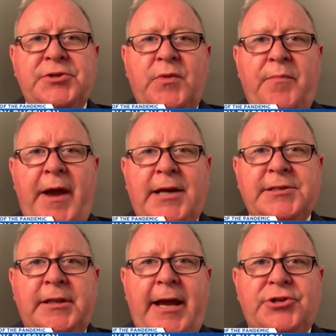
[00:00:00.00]
we passed
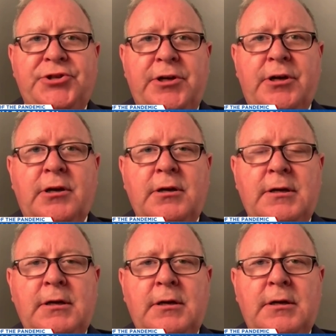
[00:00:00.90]
last year
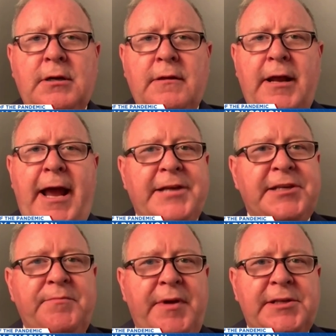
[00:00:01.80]
that
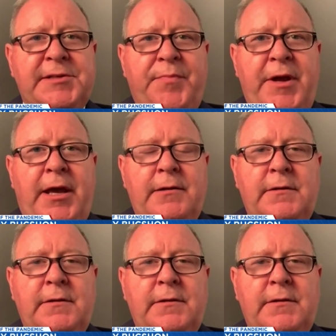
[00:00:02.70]
hasn't been spent,